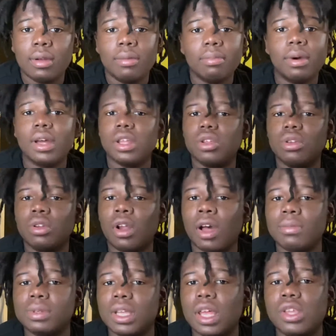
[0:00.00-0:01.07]
but you know what
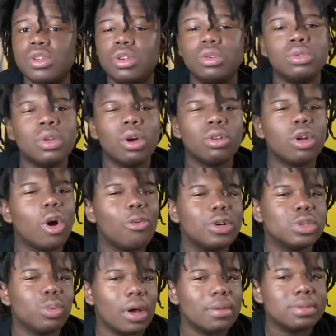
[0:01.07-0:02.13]
I'm saying, you don't know which
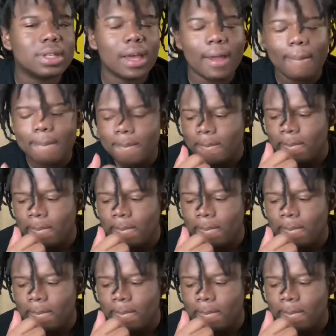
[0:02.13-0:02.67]
website,